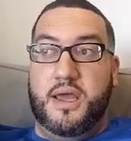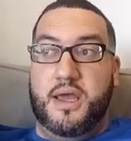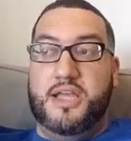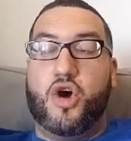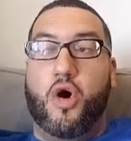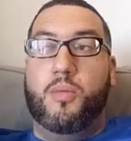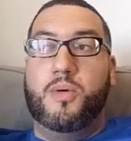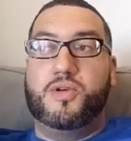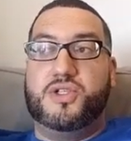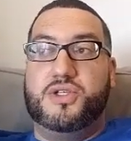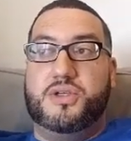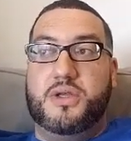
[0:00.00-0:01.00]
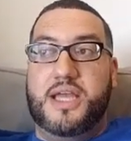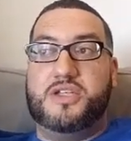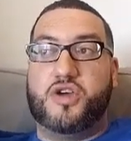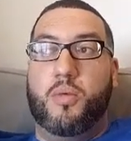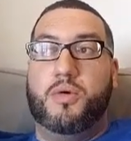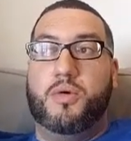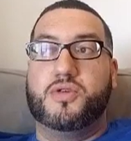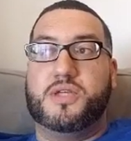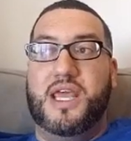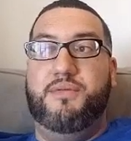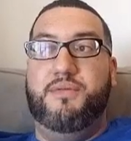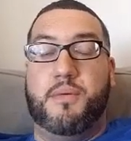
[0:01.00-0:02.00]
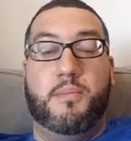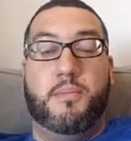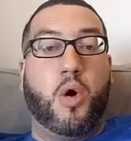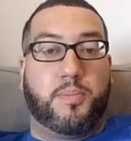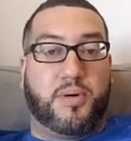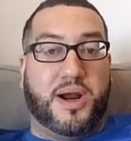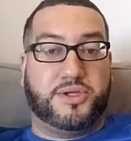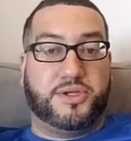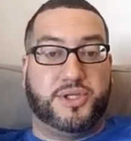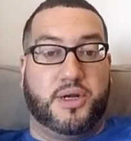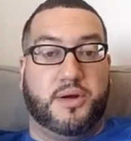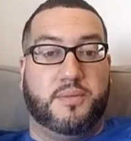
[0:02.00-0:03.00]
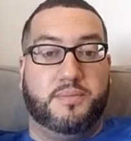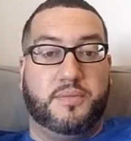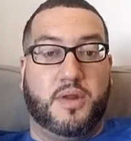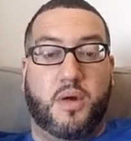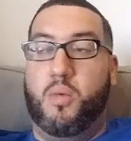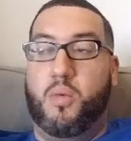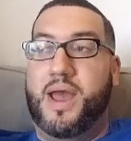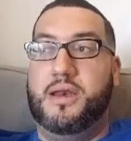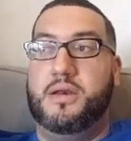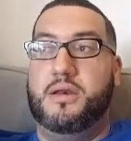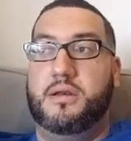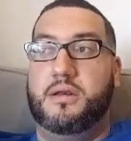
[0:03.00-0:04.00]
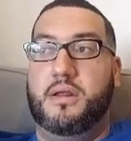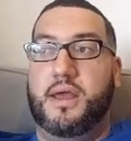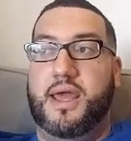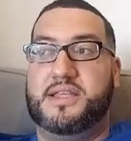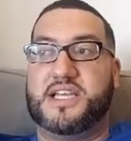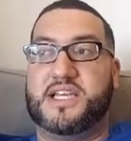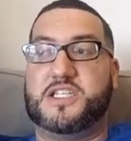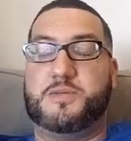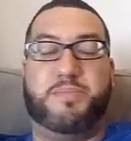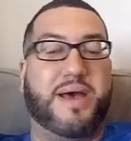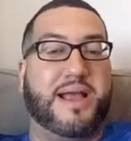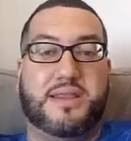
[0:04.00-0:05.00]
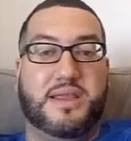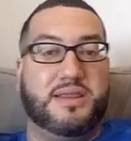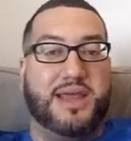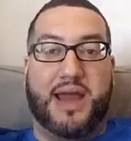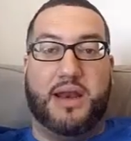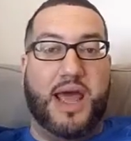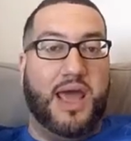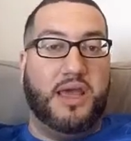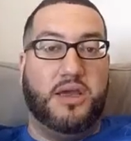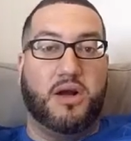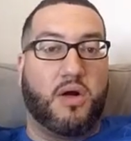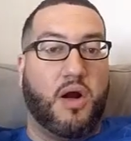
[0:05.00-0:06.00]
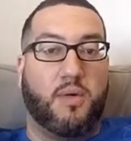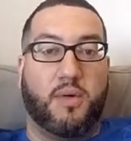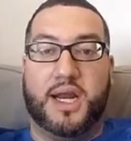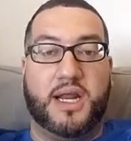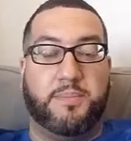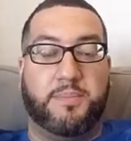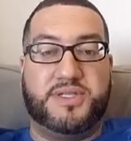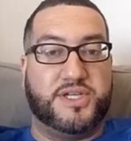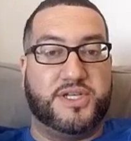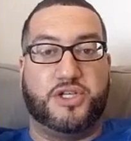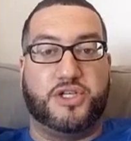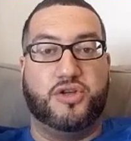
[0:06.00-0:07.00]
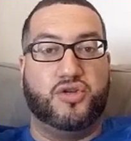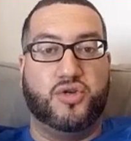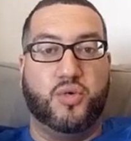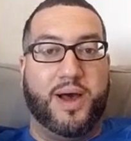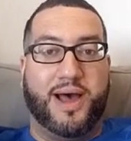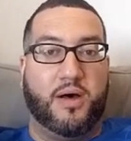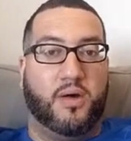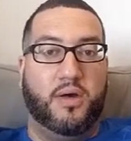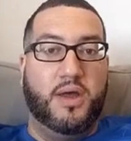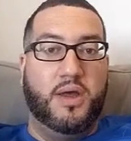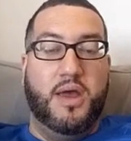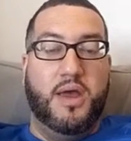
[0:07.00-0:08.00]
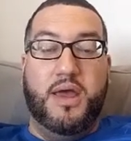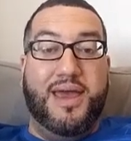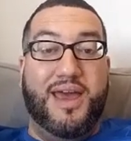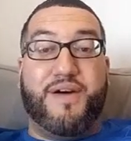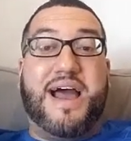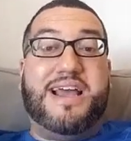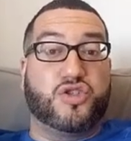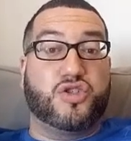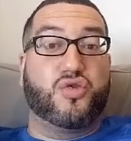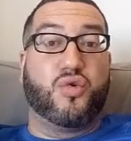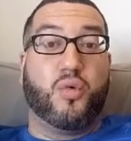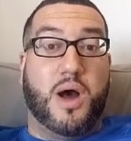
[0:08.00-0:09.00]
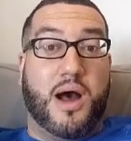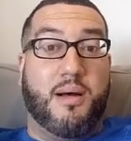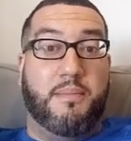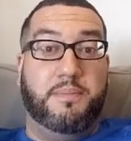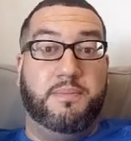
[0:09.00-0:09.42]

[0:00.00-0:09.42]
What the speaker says: it's almost even more pressure when it's expected that, hey, you're already in a position to do well. If I screw up,